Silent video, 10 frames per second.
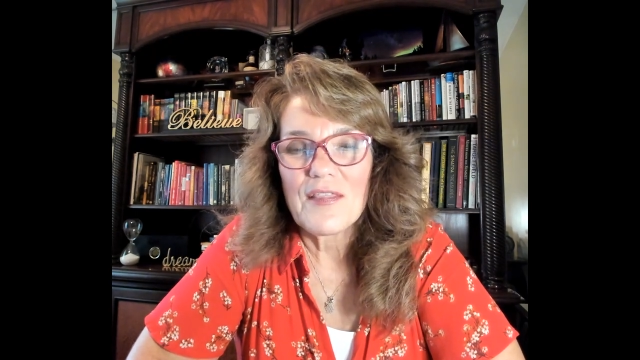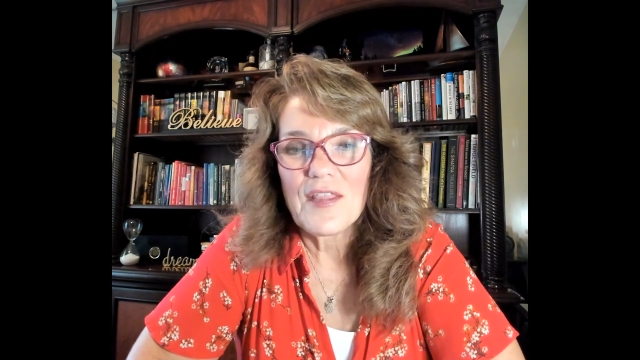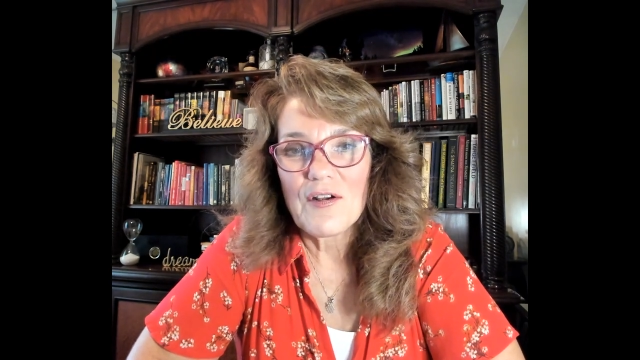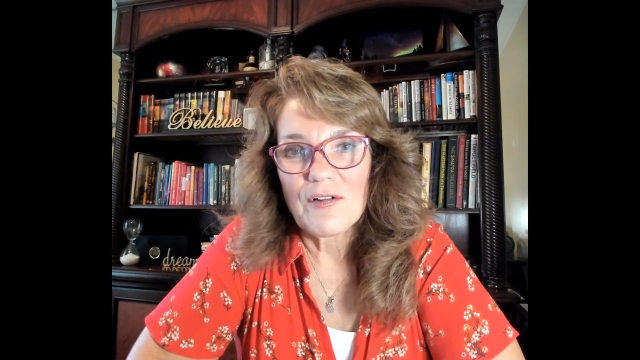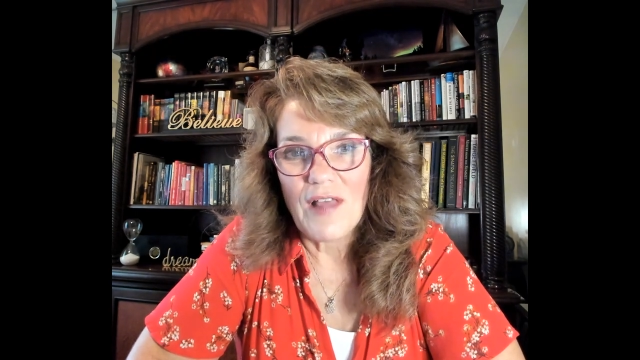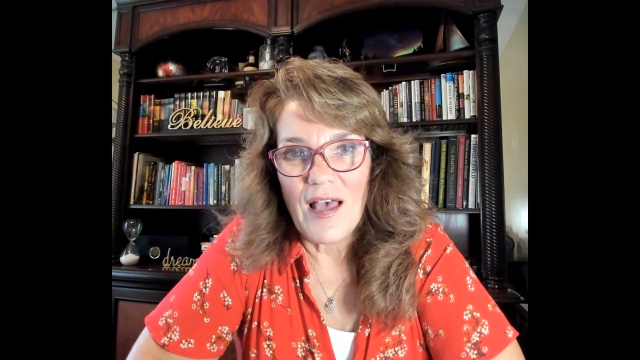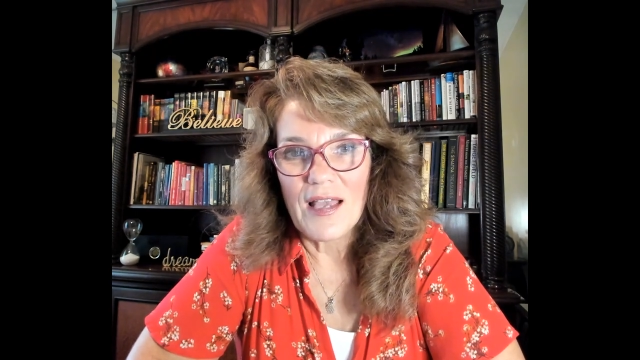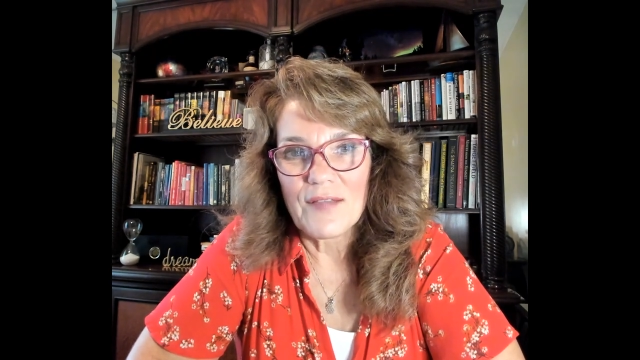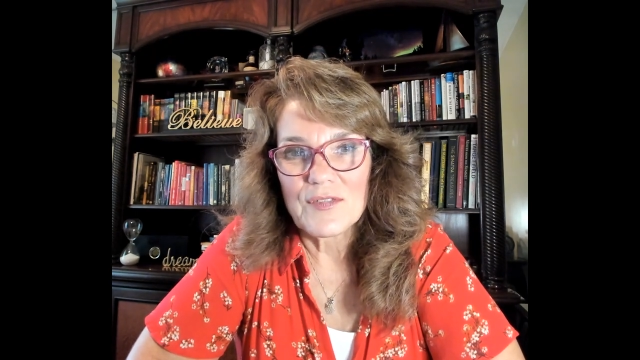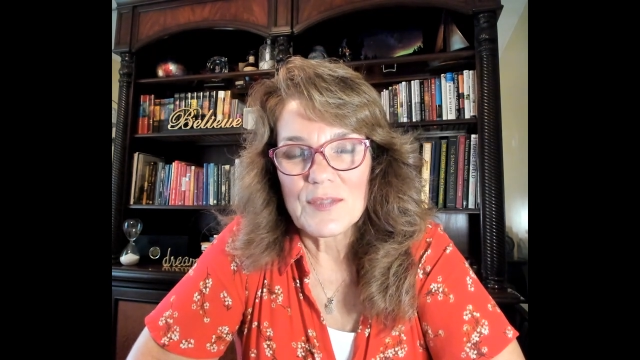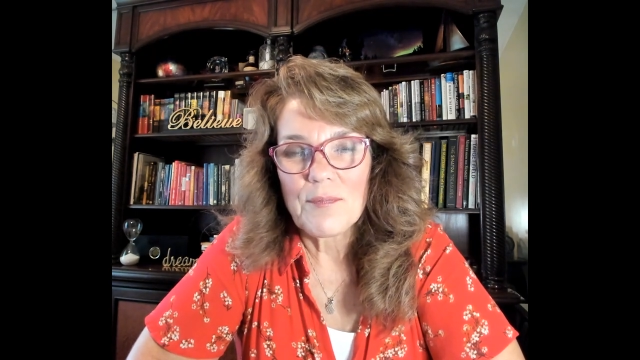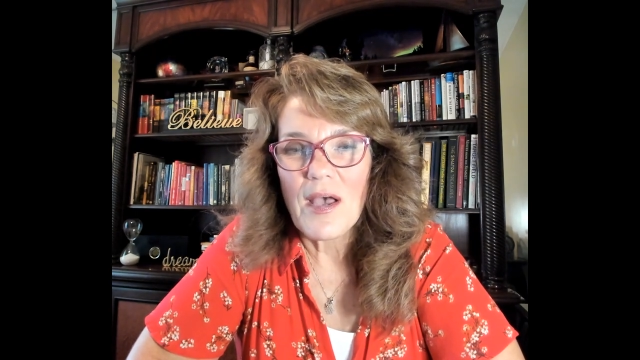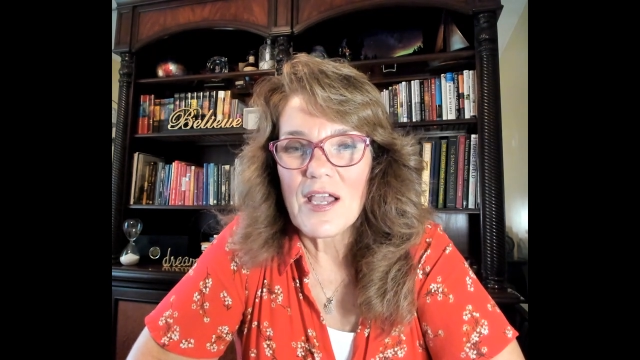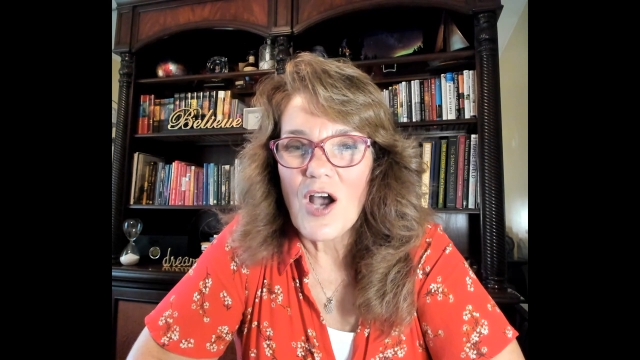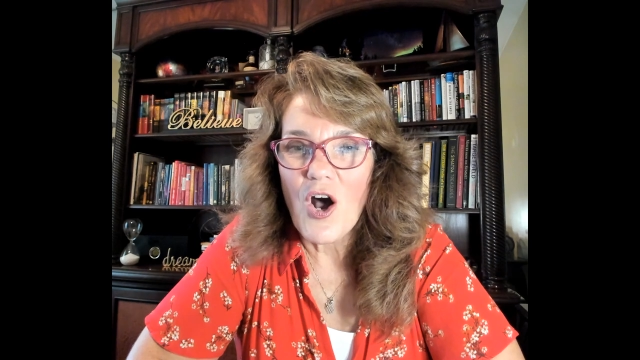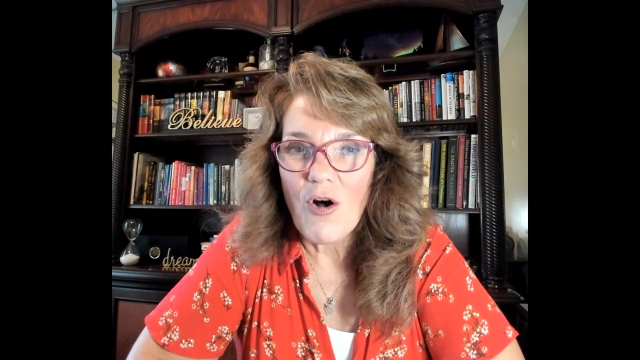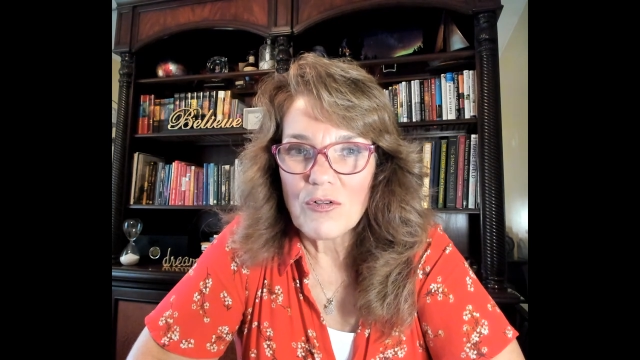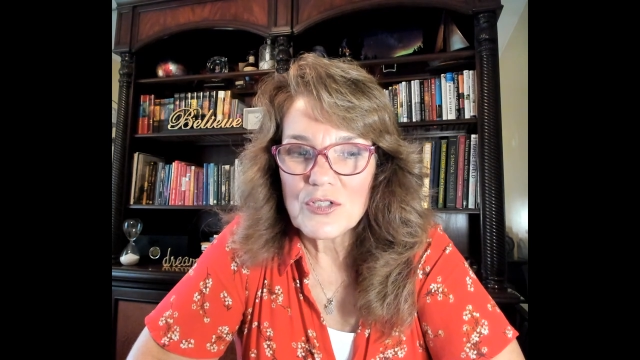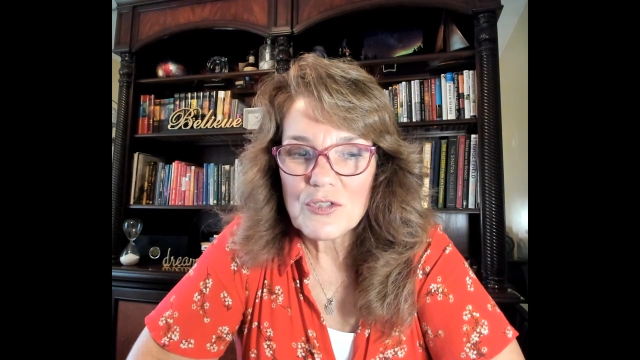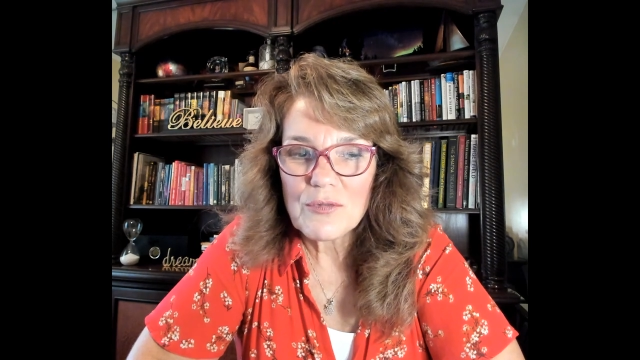their lives by
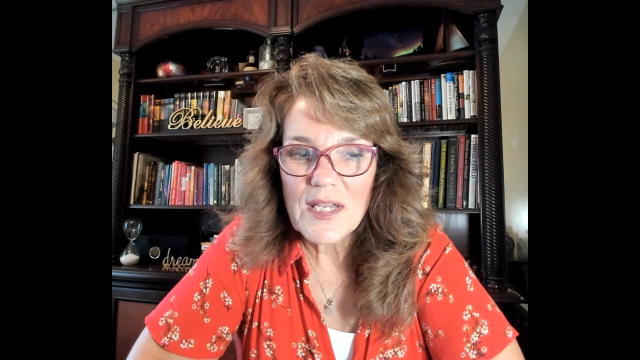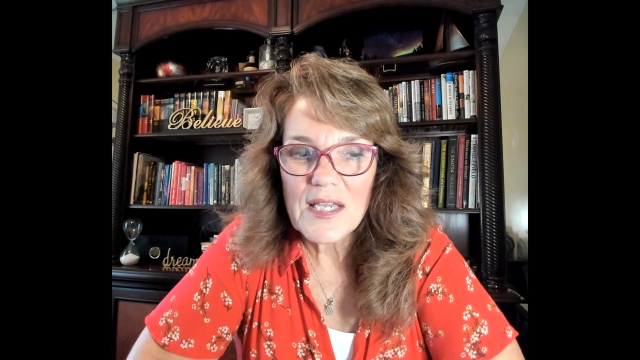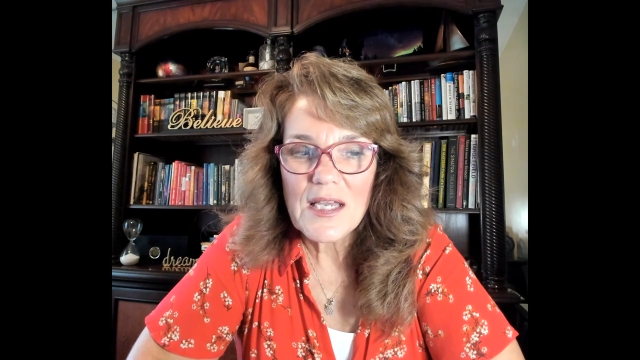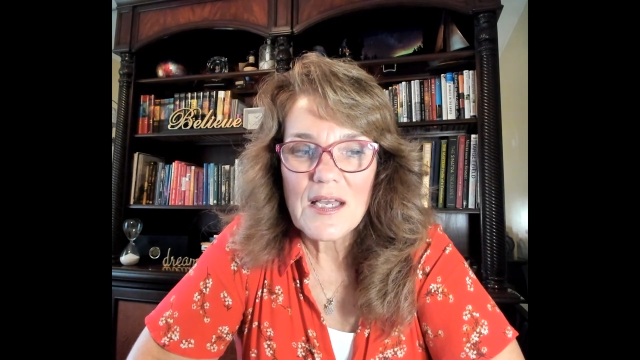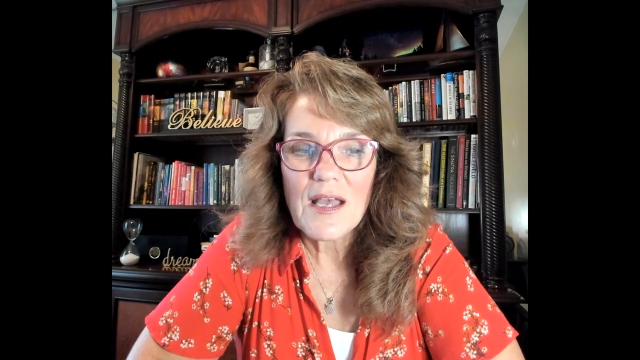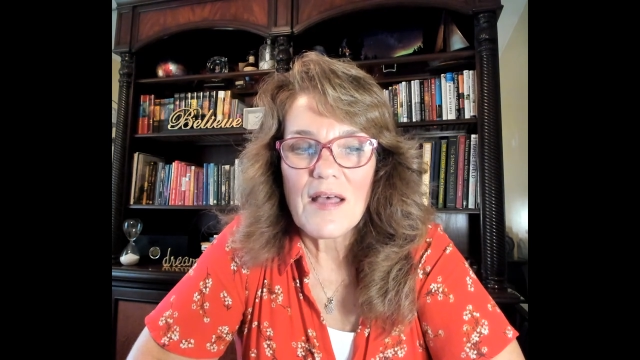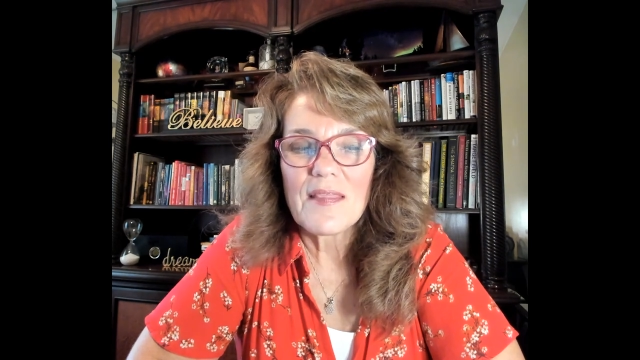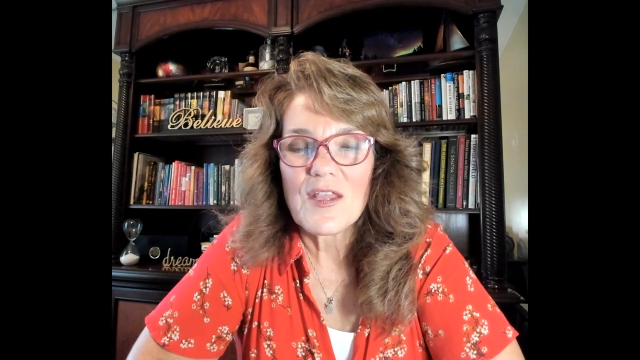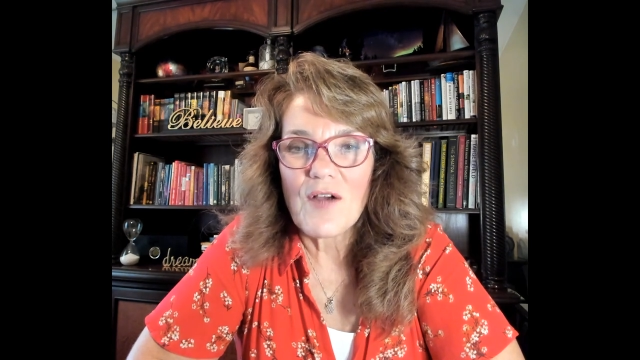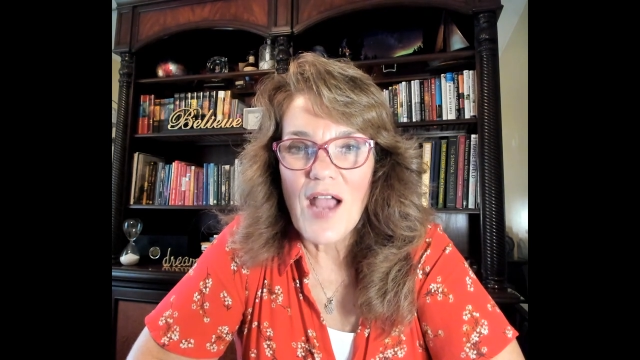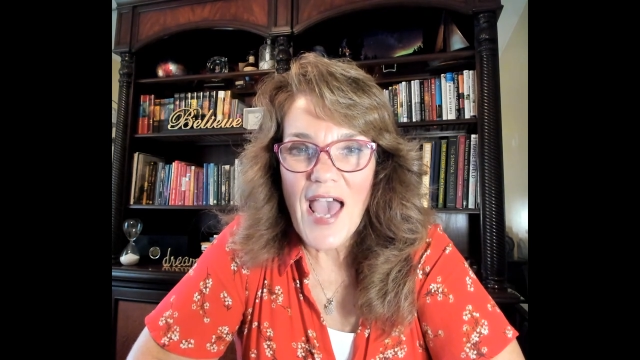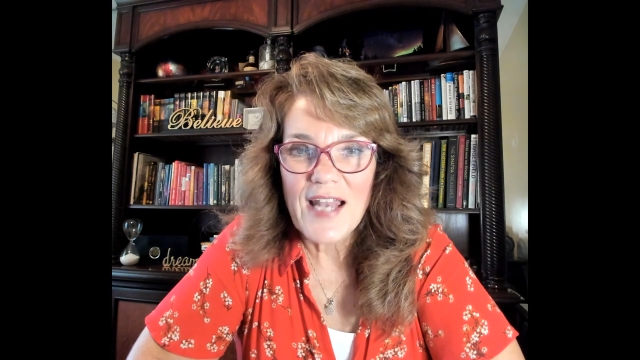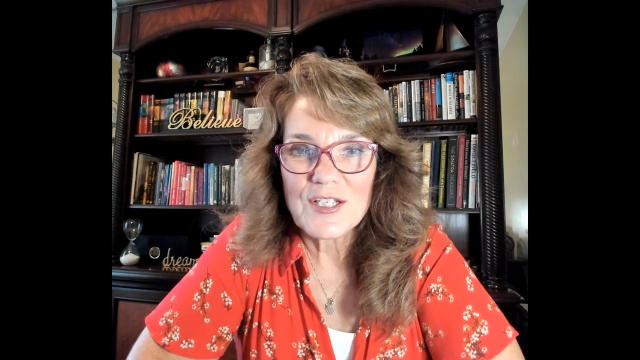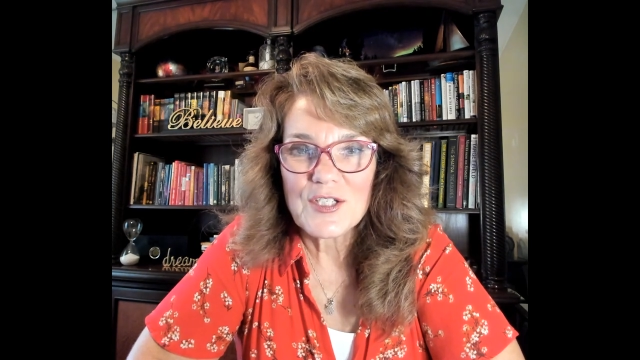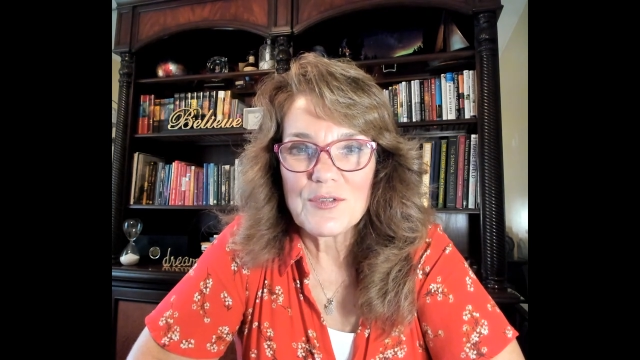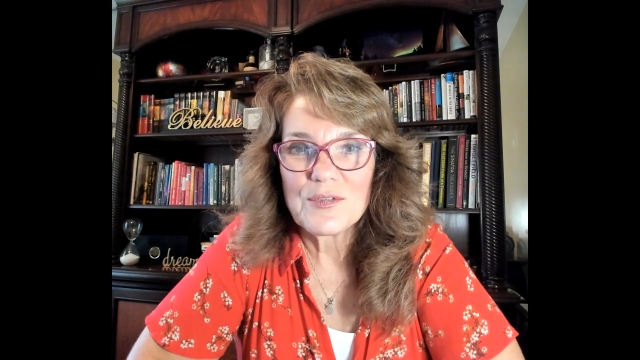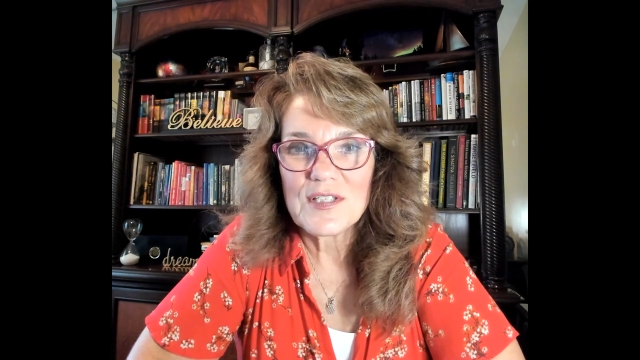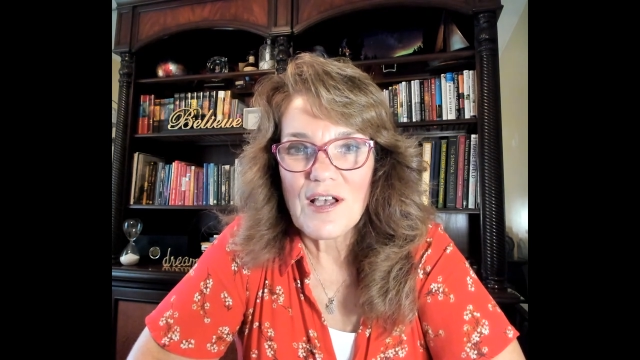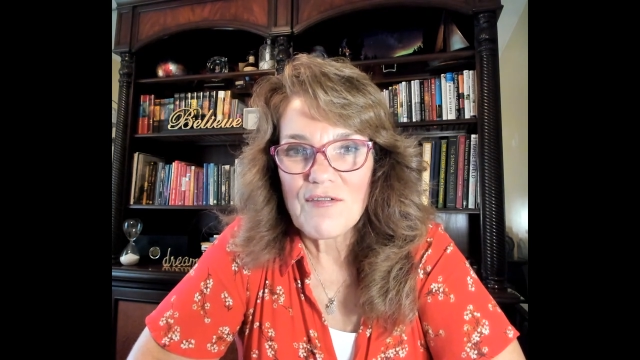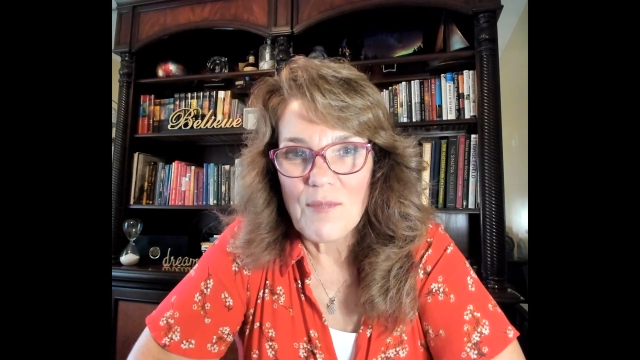altering their attitudes
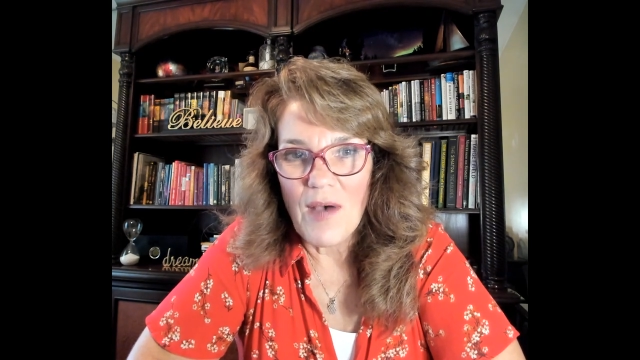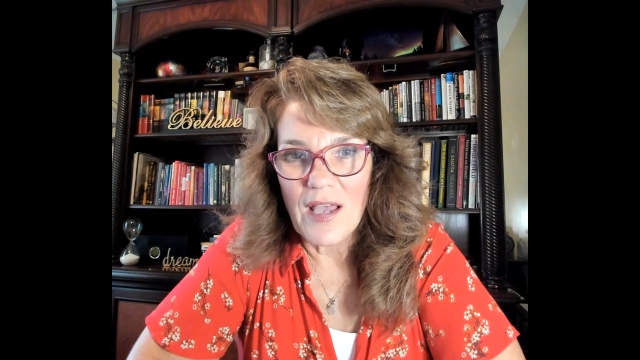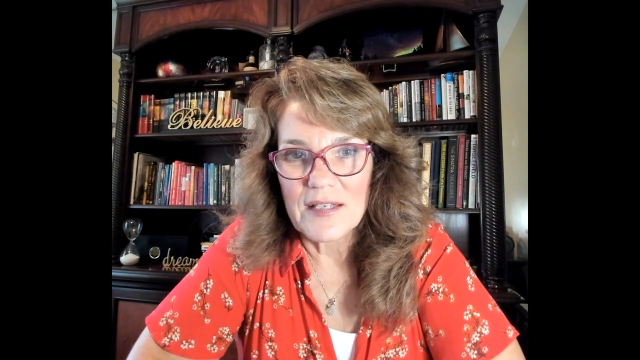of mind